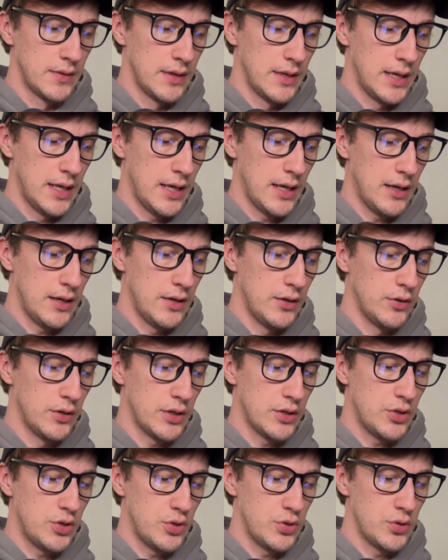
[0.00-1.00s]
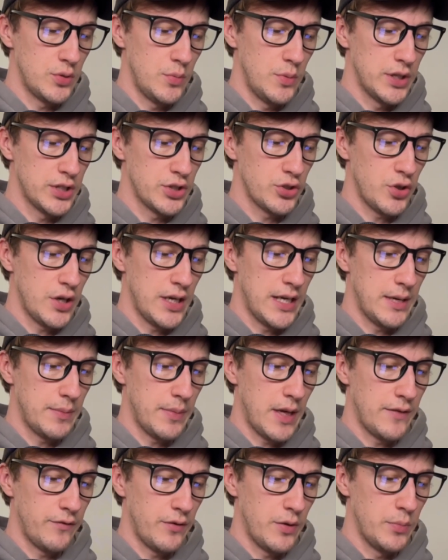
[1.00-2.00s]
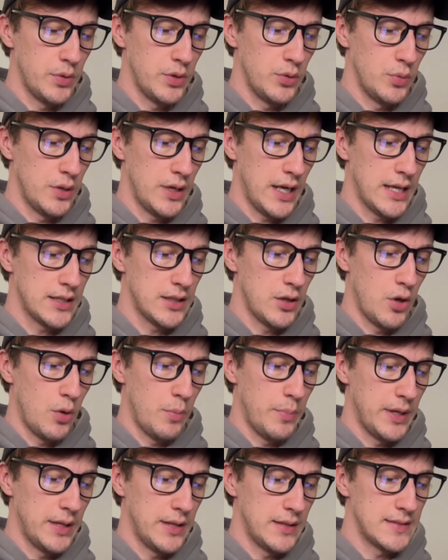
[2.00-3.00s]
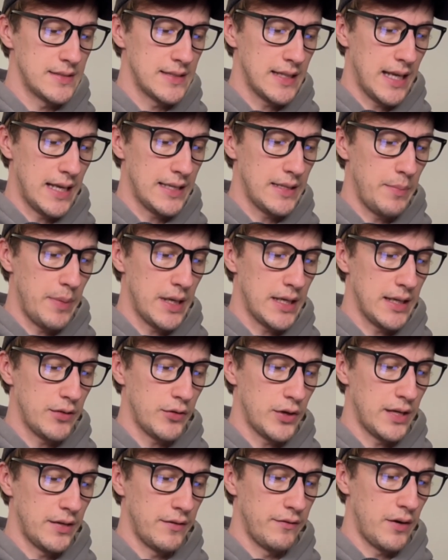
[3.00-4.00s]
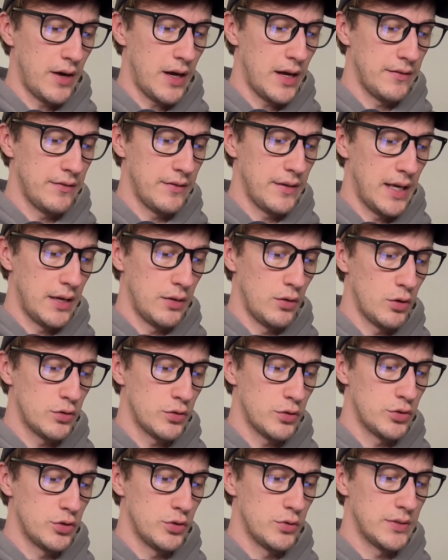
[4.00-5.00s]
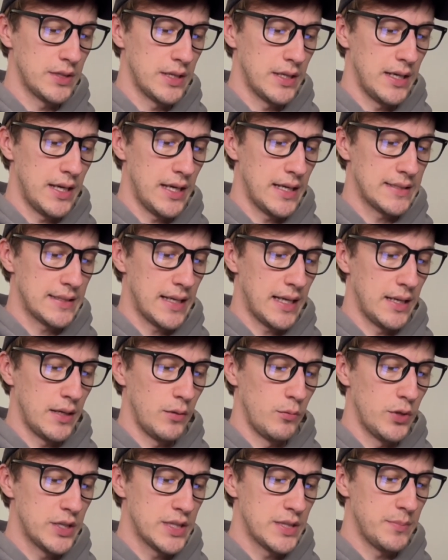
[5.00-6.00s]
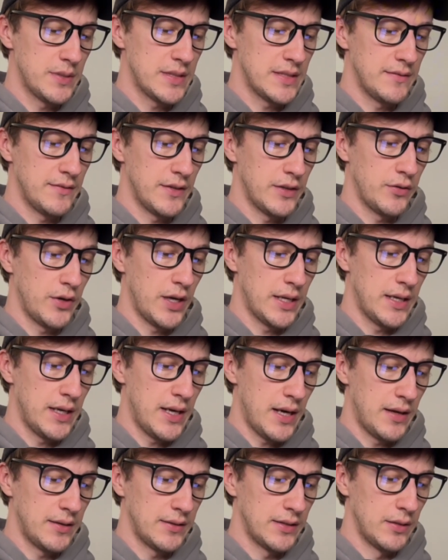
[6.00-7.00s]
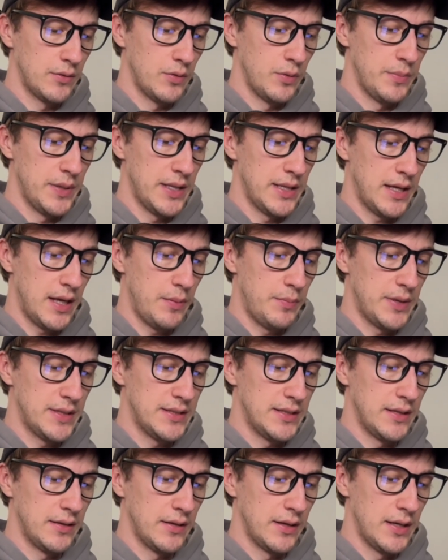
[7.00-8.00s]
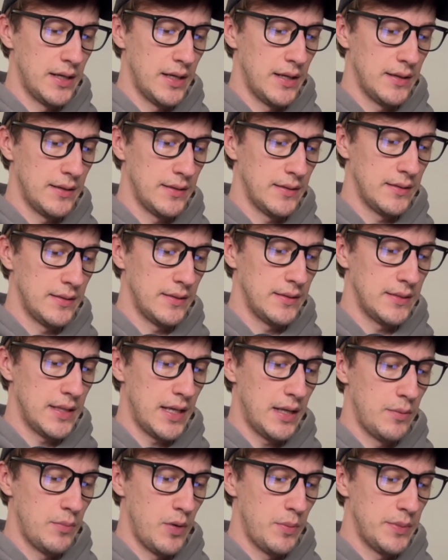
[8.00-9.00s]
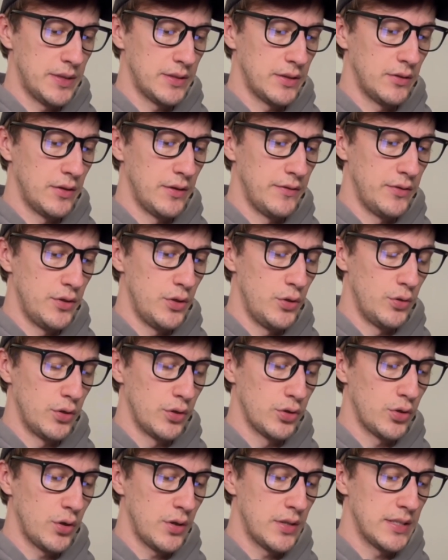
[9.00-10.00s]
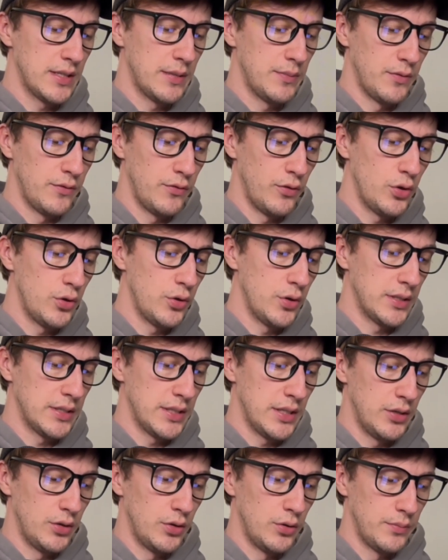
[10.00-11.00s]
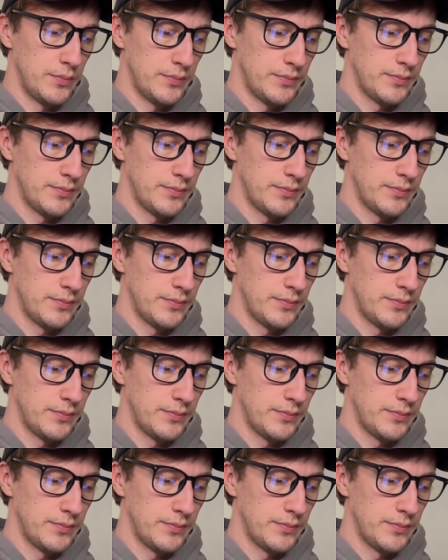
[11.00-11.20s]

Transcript: Here you can choose which trading platform you would like to open. Select MetaTrader 5 and also choose here exactly which specific trading account it will be. Take a moment to review your choices before you continue.